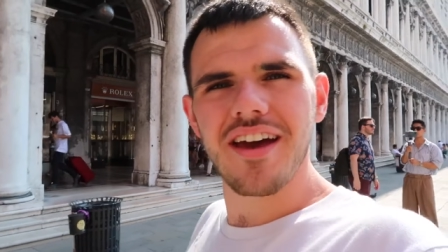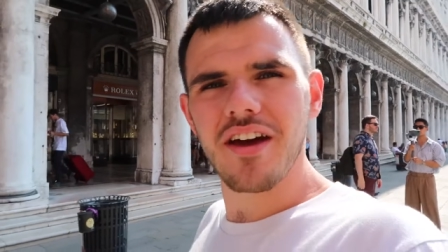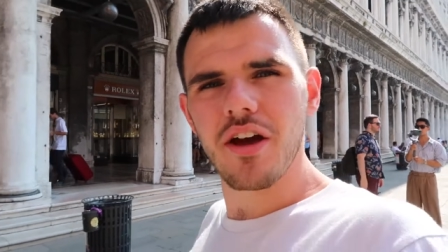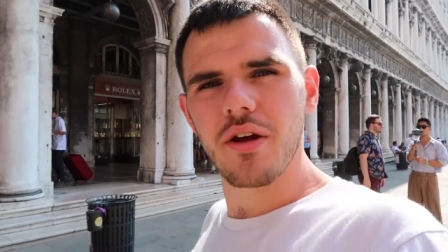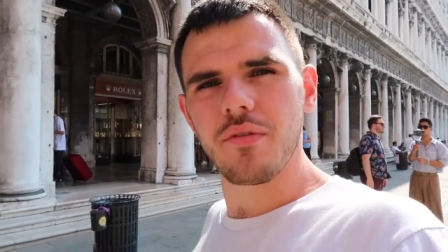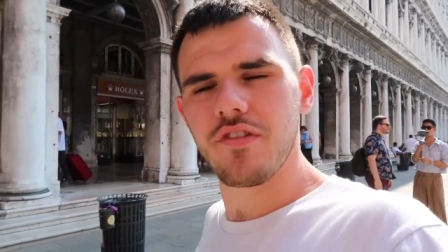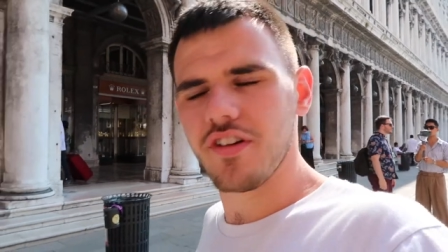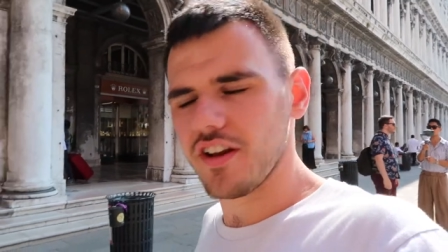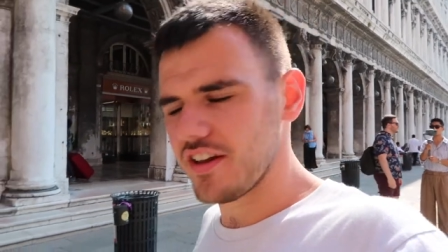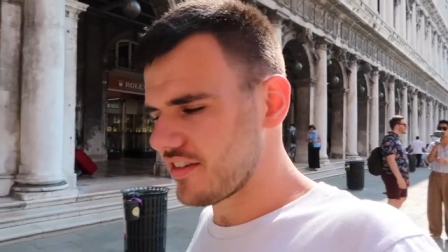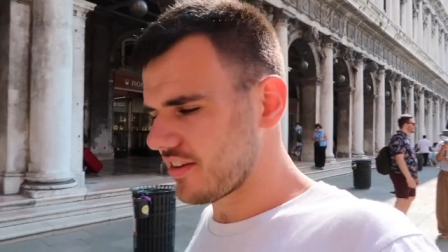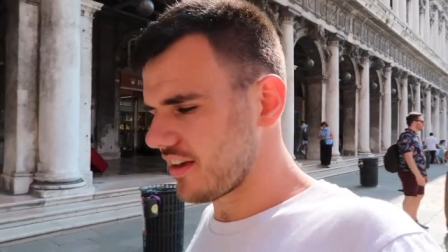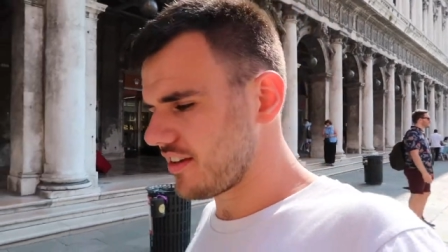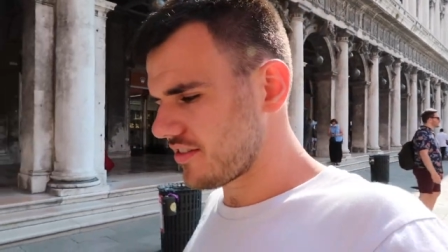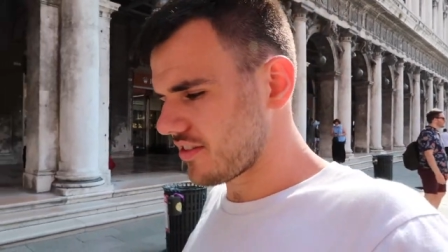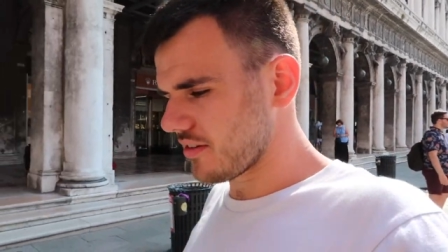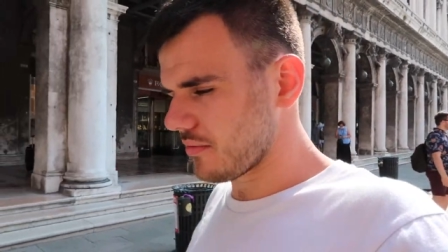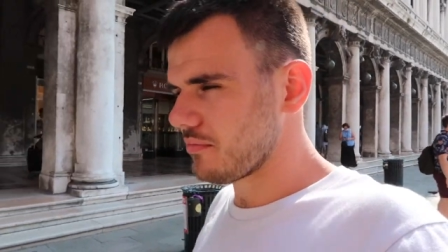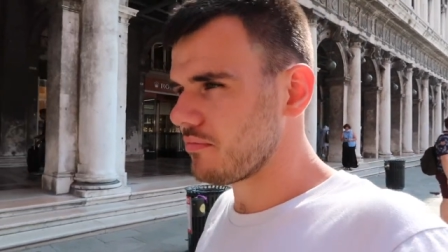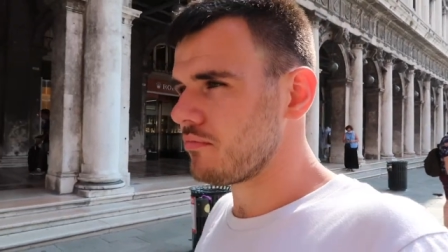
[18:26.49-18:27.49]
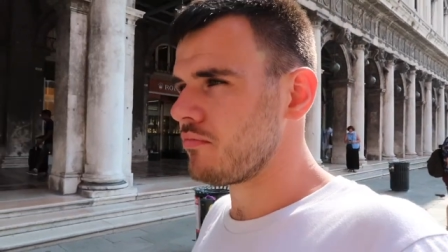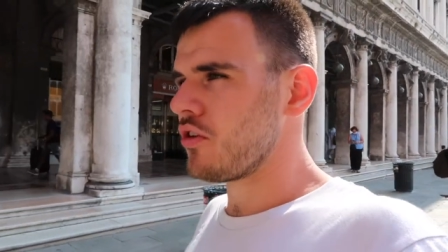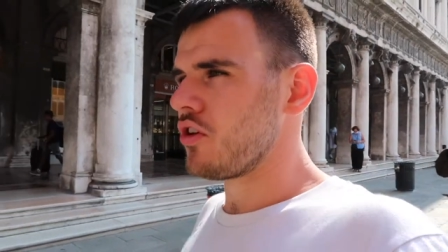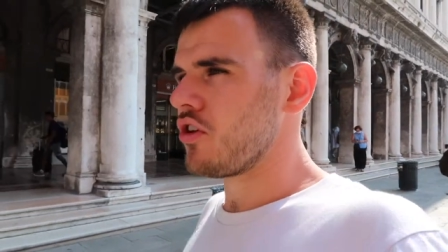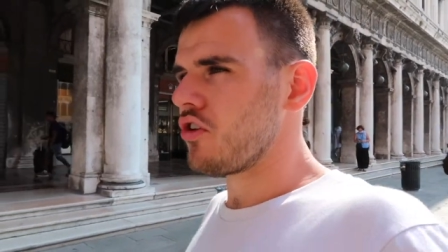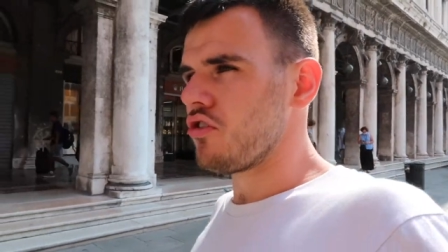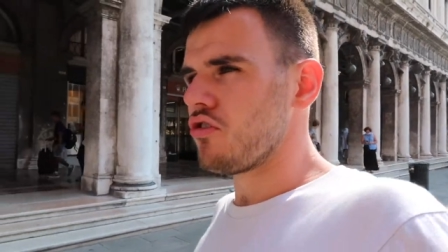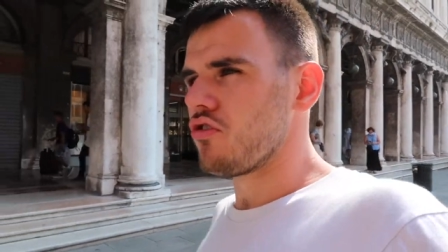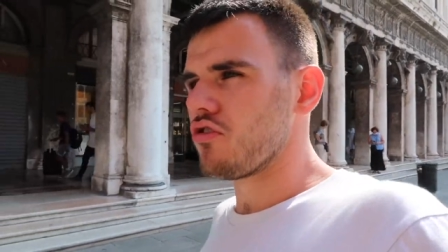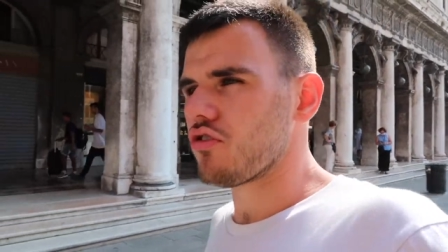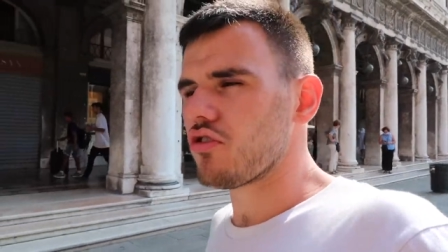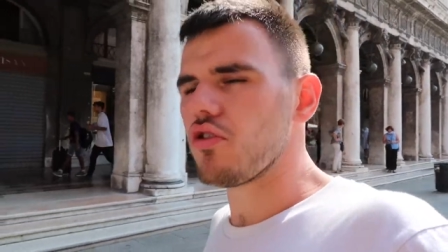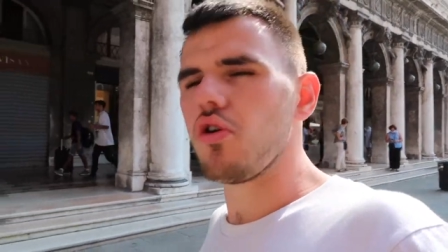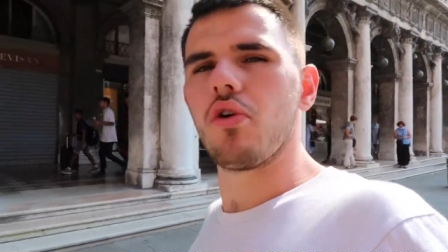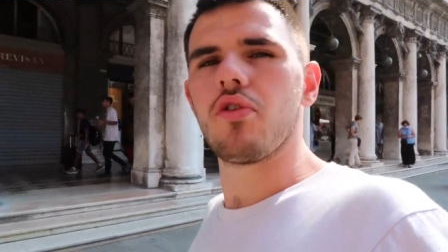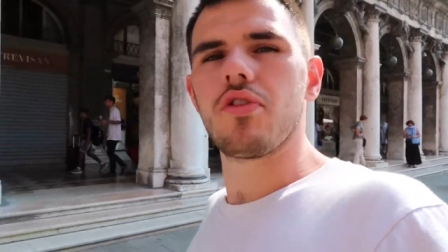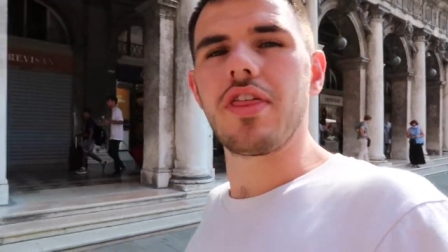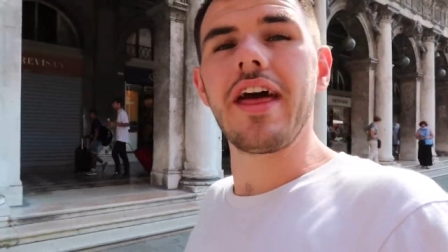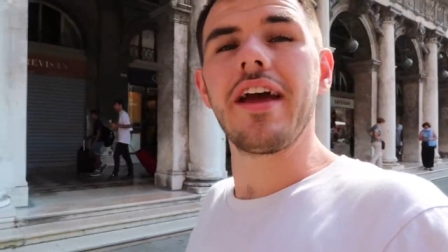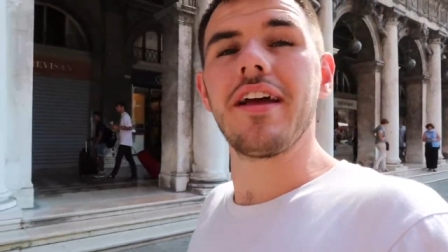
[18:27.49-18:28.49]
hopefully see some
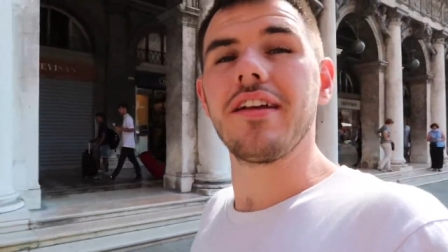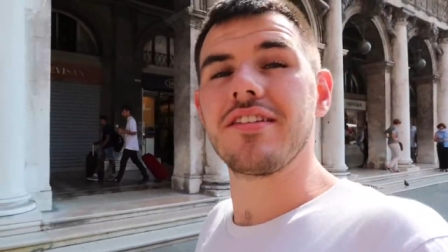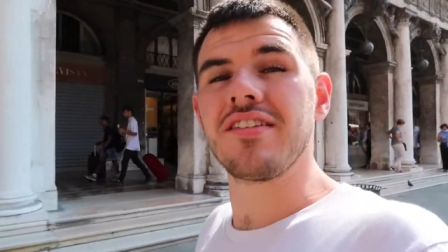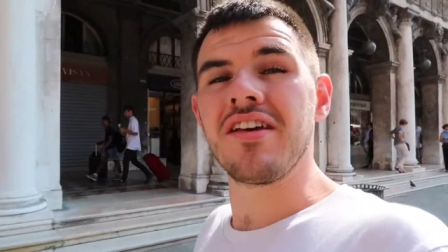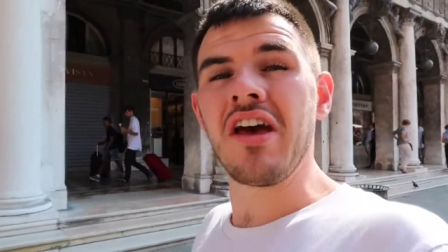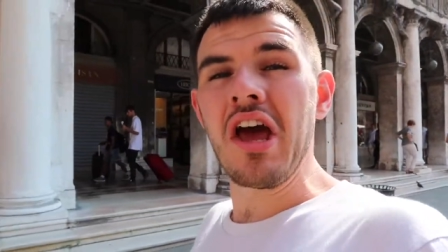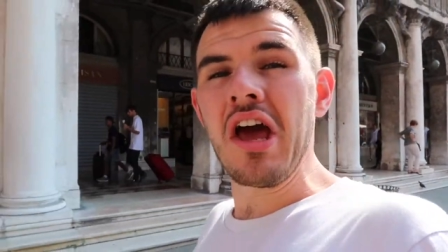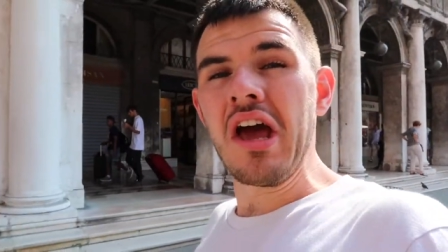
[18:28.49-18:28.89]
cool things.